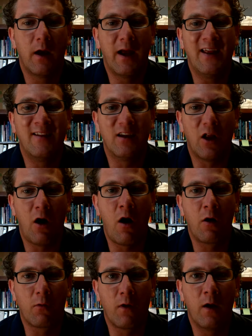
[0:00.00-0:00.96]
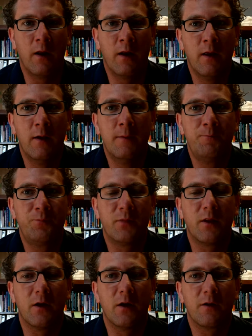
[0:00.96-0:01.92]
In the long run,
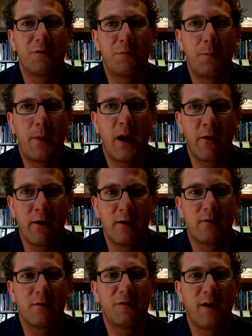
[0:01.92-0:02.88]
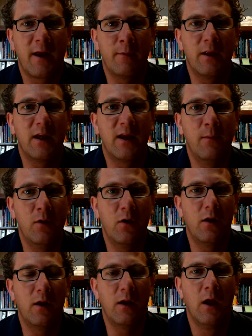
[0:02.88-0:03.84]
the parents, family, and
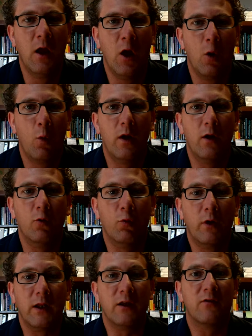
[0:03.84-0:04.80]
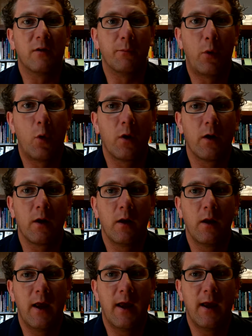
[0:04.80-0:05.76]
community will really support
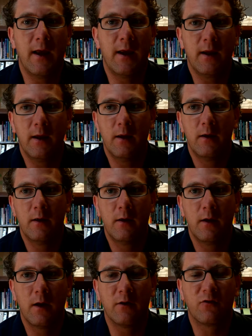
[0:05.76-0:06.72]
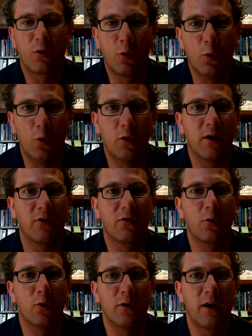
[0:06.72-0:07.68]
a school and a
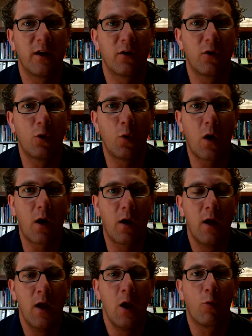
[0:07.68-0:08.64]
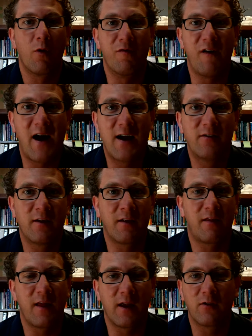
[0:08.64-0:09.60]
school leader who are
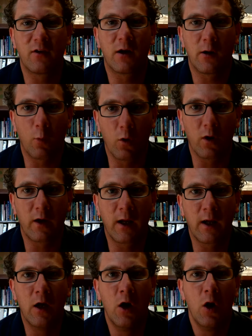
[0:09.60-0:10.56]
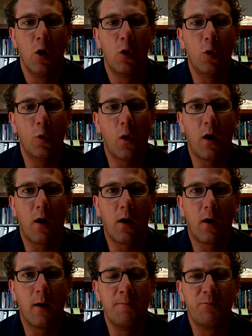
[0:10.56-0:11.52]
revising things that aren't working, who
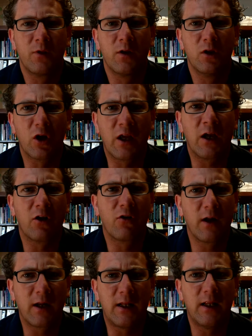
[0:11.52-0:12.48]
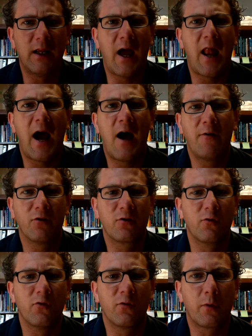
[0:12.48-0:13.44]
are looking critically at how the
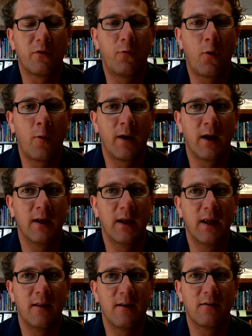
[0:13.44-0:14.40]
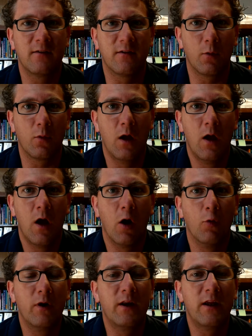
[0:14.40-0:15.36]
school is performing, and this is a
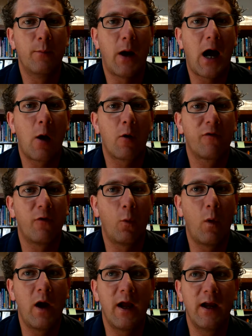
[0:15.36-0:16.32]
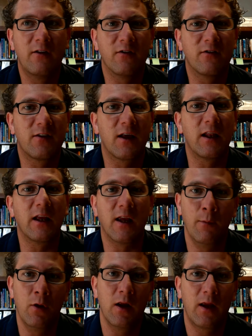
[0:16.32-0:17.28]
really powerful way to subtly
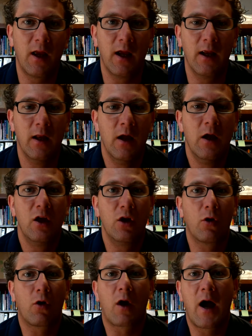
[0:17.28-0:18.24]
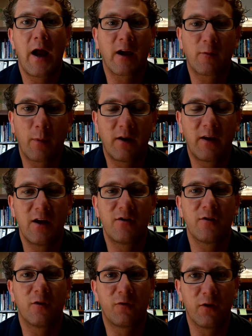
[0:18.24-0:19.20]
communicate your high
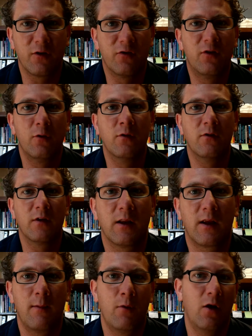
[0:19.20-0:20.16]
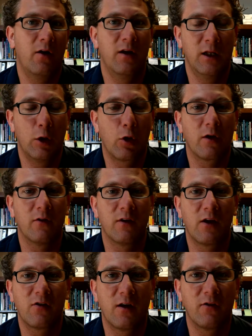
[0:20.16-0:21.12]
expectations for the students community and the
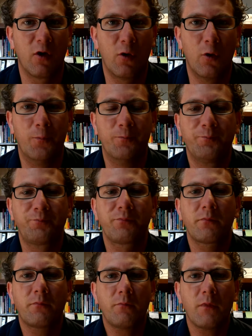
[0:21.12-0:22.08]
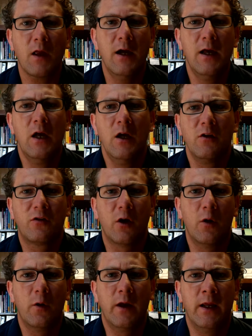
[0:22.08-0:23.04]
organization as a whole.
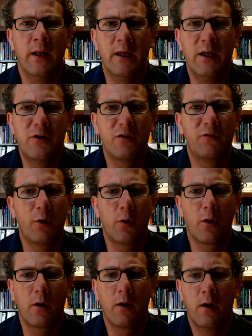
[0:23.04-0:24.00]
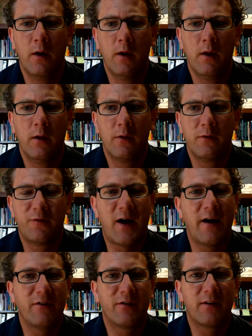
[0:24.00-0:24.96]
So in each of your
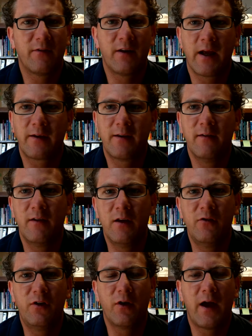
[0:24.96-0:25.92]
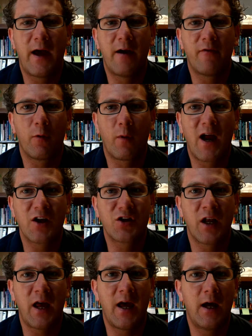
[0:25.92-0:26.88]
5 to 7 activities, you'll have a
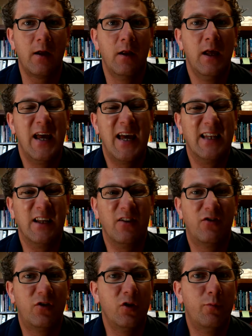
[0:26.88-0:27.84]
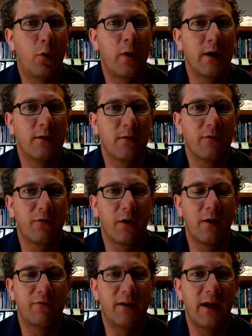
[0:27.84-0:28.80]
rationale, at least 2 points
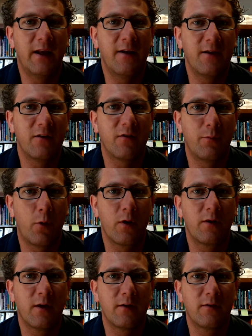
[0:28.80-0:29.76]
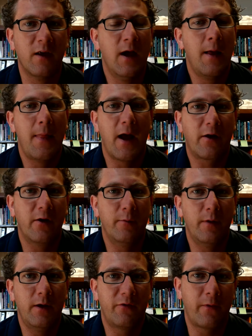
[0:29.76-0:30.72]
of data that support this. That
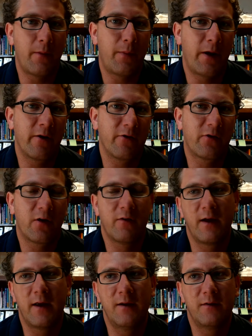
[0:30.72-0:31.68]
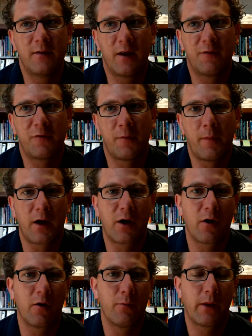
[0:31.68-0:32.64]
could be from the parent surveys and from my
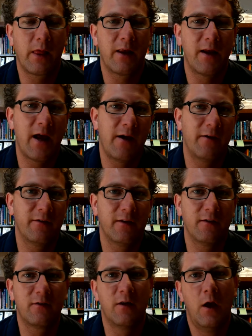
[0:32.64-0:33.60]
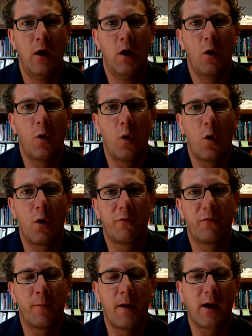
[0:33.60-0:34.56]
current plan analysis, or
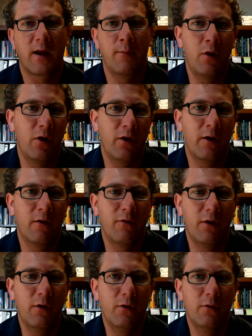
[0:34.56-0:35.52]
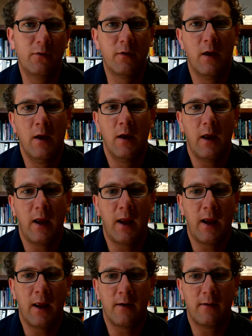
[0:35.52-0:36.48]
from my community interviews
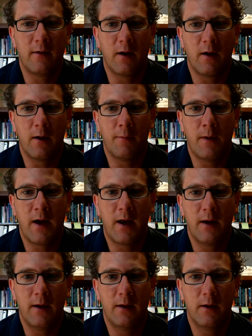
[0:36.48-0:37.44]
and my